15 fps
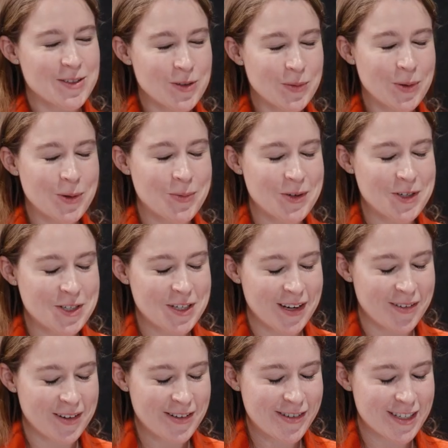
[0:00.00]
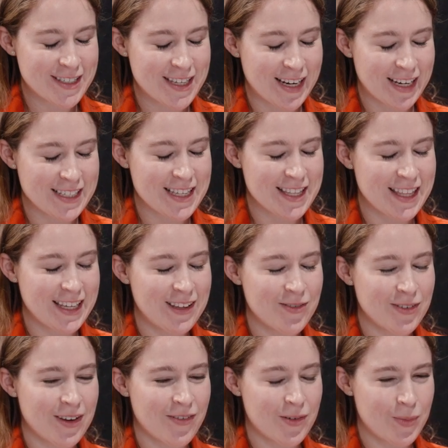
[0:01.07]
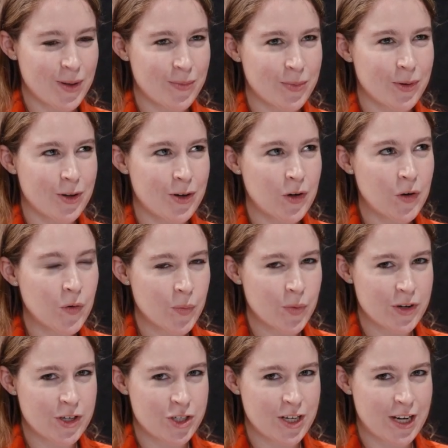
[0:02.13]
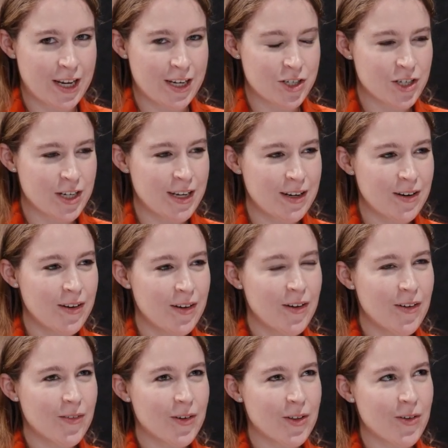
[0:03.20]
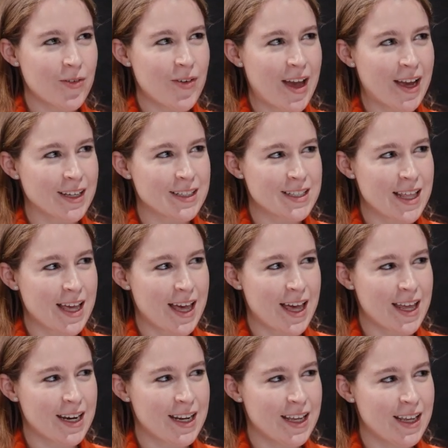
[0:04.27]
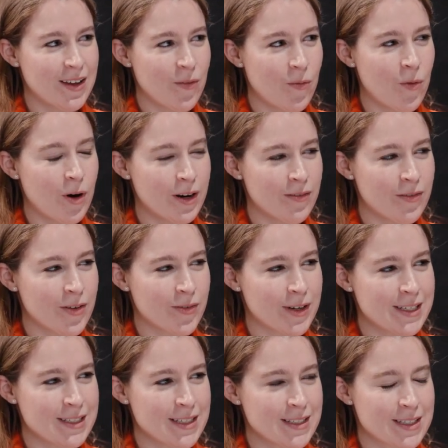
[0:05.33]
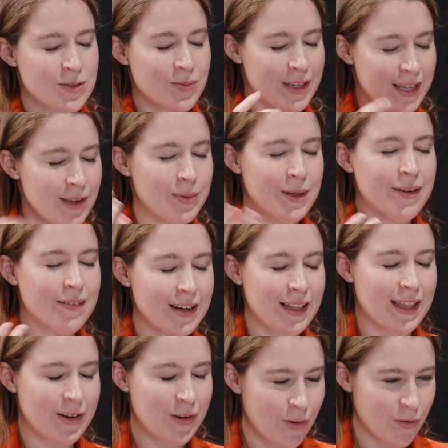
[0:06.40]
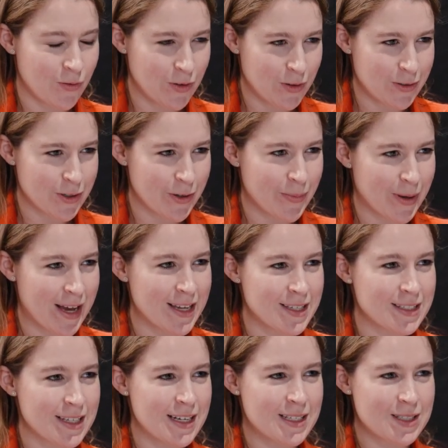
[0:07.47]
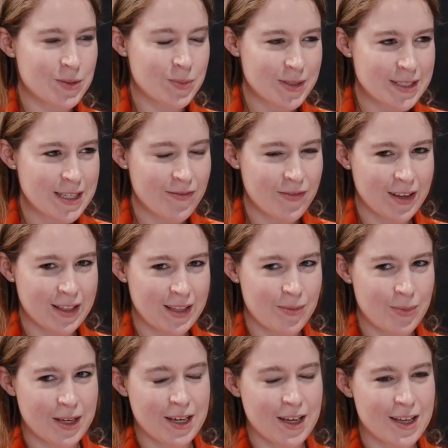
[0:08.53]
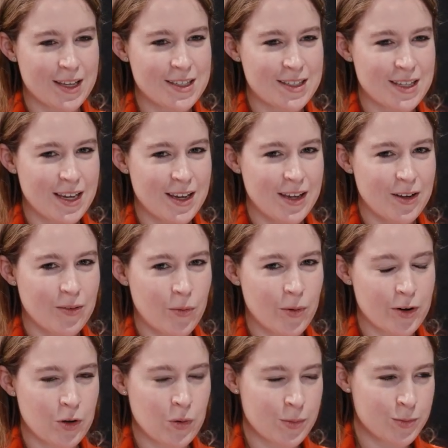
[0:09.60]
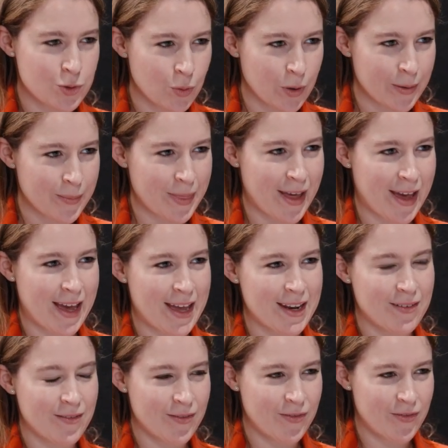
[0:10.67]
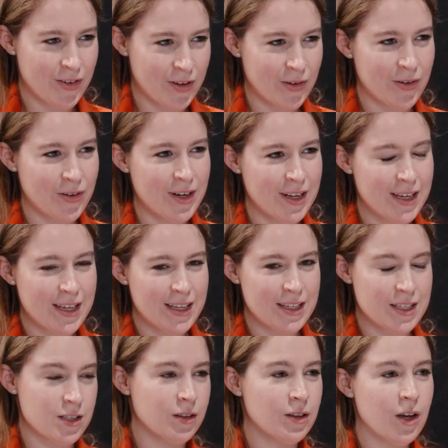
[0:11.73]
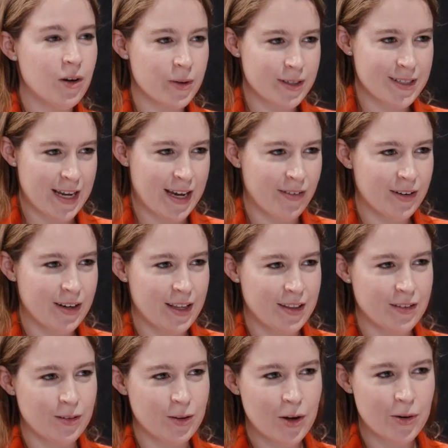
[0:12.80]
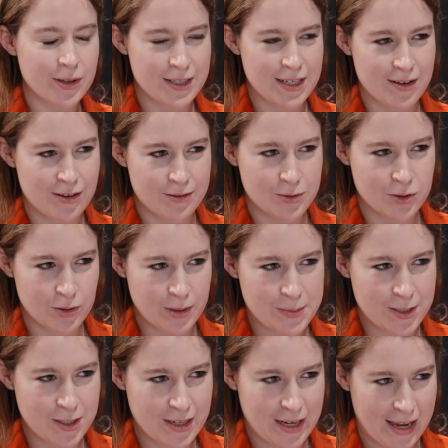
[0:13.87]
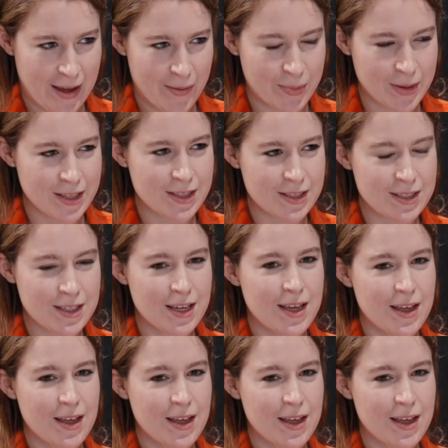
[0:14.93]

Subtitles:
super appreciate what you just said, because I think you've given people a new appreciation for the fact that one of the reasons, because we keep hearing like whole foods are best, and it's specifically because where you absorb that food is lower down, and the lower down absorption happens,